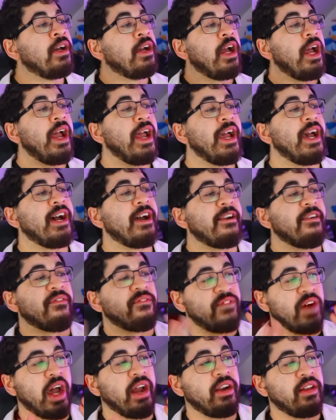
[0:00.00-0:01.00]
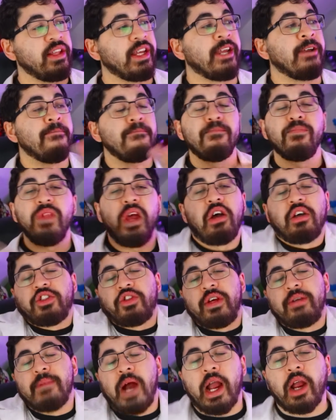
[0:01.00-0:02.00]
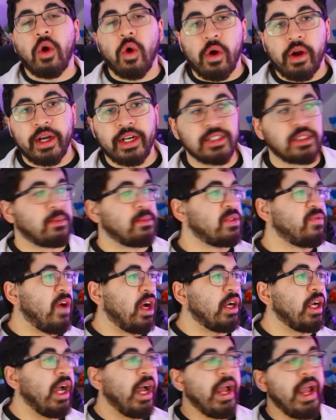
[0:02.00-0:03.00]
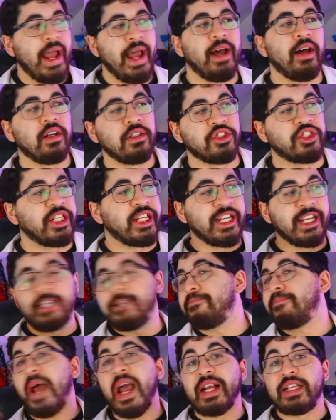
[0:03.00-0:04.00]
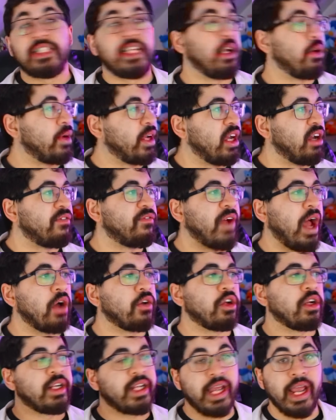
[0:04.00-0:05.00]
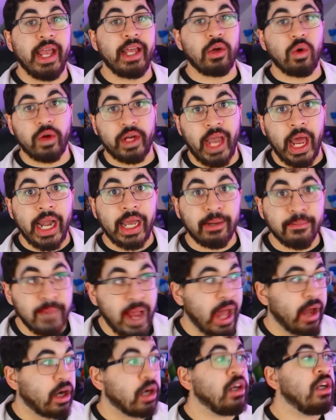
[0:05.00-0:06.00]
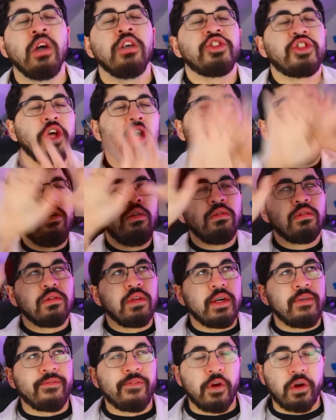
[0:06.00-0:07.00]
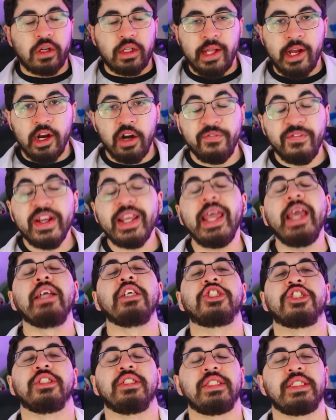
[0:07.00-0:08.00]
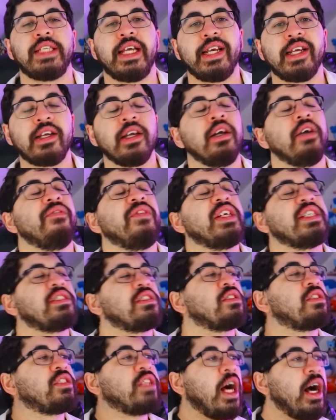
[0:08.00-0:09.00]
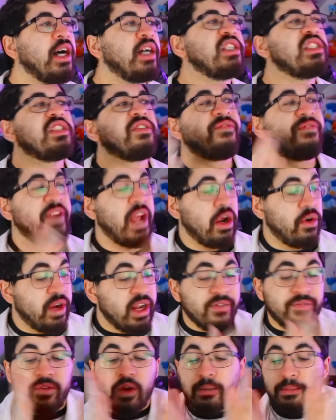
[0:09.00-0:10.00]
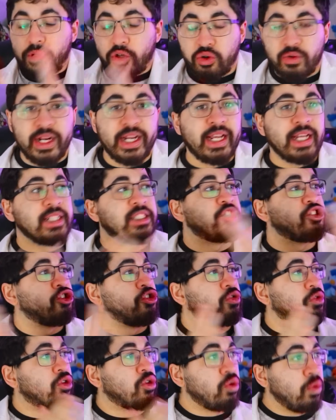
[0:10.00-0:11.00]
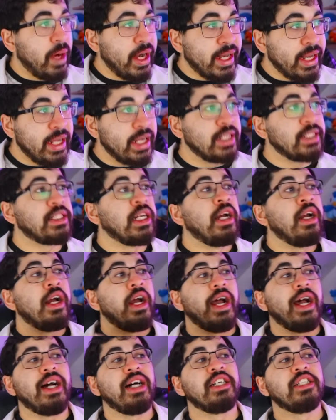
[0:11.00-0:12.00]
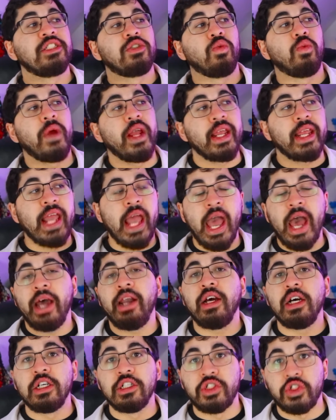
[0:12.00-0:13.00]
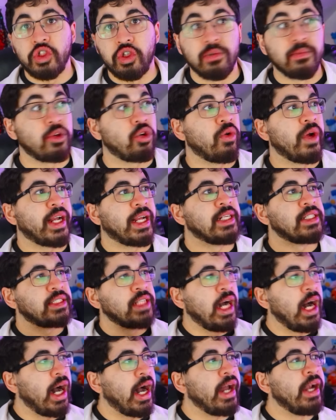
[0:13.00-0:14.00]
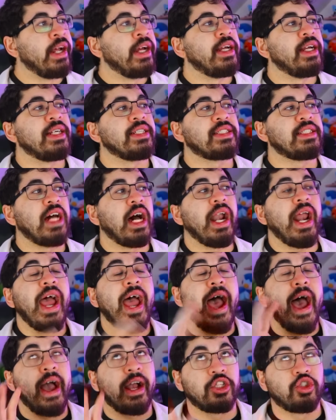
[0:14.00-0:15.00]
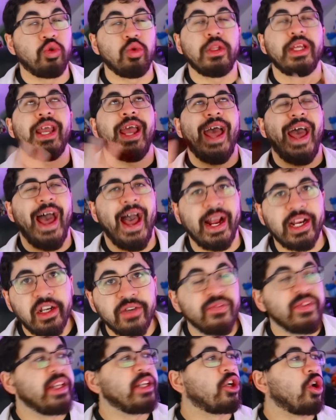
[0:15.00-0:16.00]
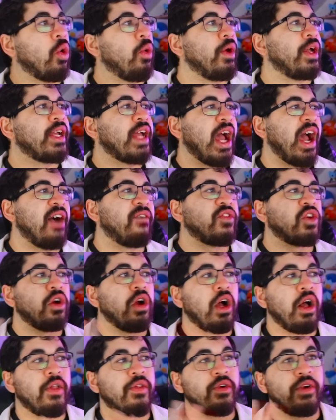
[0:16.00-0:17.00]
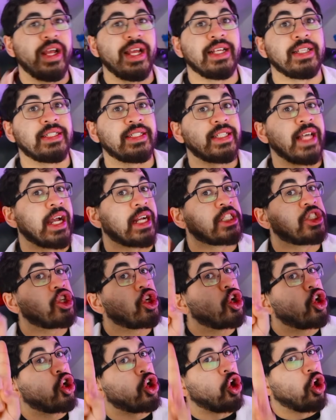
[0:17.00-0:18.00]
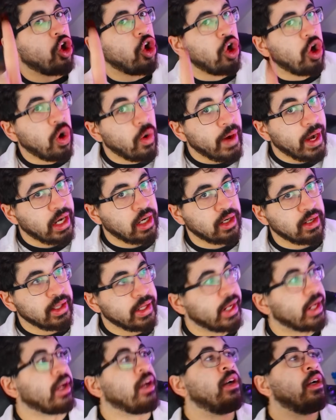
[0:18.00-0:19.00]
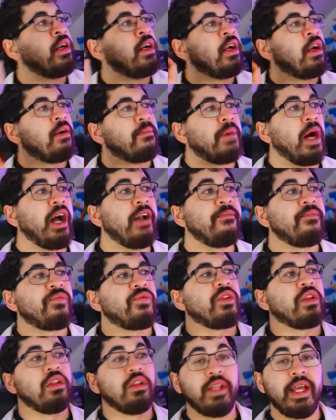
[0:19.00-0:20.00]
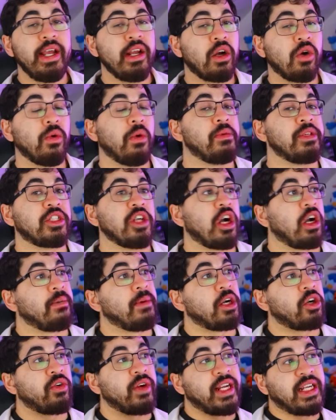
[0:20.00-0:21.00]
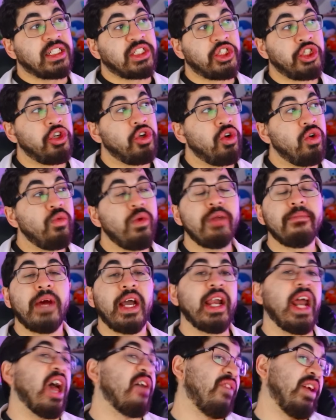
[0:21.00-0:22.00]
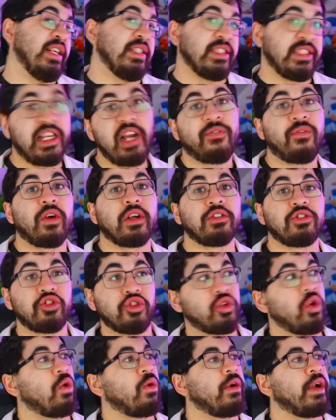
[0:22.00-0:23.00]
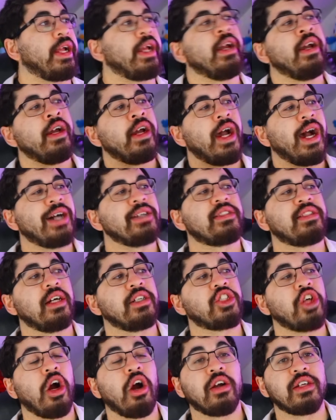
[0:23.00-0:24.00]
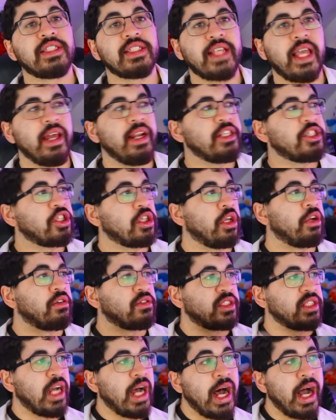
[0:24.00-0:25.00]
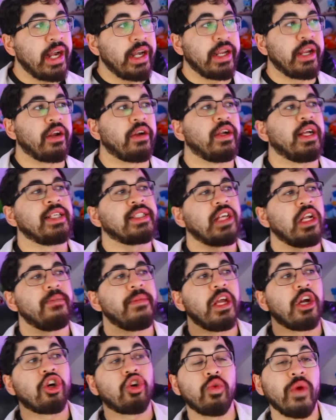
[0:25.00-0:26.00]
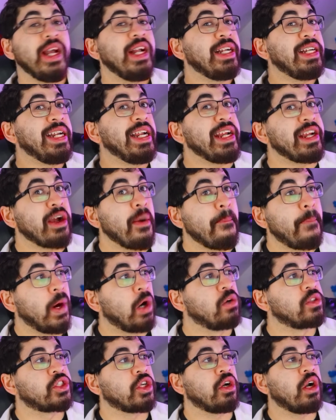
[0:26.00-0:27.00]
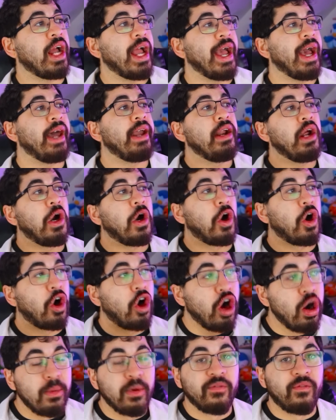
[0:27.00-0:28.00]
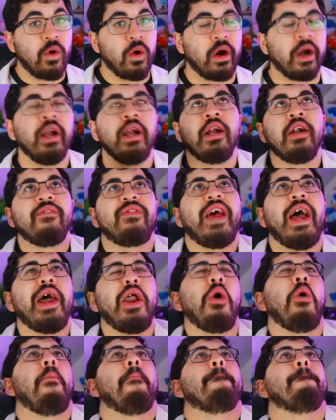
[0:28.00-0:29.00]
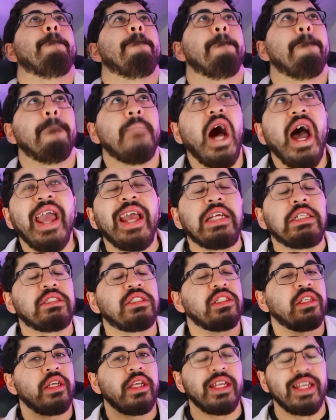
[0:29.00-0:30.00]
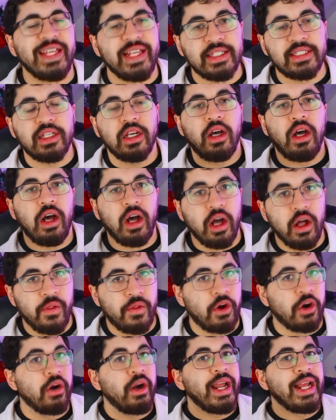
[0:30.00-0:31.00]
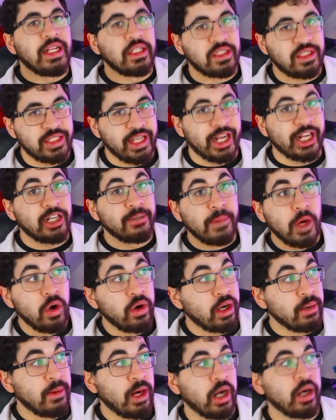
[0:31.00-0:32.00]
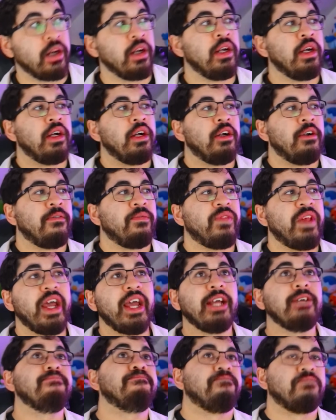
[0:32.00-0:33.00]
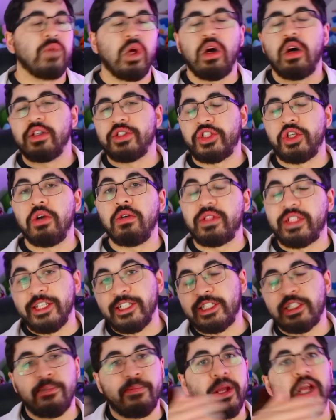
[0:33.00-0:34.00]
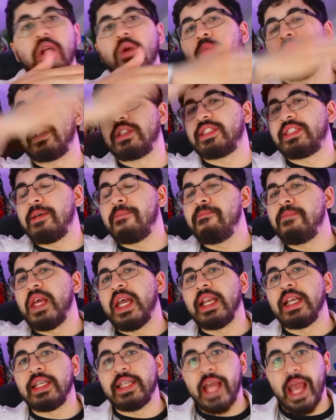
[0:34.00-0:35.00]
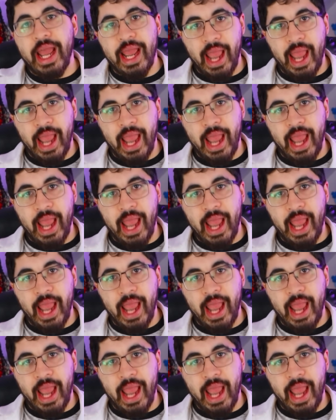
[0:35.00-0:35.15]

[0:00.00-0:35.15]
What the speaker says: And finally, they also eat microorganisms, fungi, algae, bacteria found on decaying organic matter. So, for clarification's sake, this does vary from cricket to cricket, as we can assume cricket tot is not actually actively going after other insects currently. But later, when we talk about cricket toon, we might have a different story. As such, our skittish little tot here is going to be a great decomposer and herbivore that might eat other insect Pokemon. They also disappear once the midday